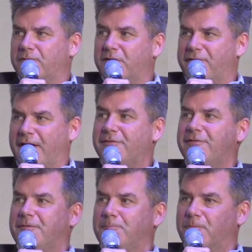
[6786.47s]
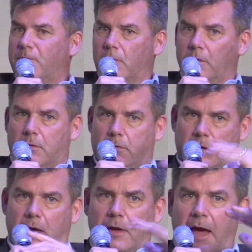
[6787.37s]
of Defense
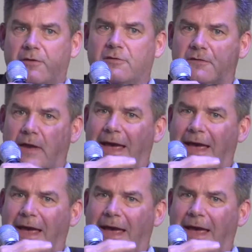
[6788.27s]
uh, has a,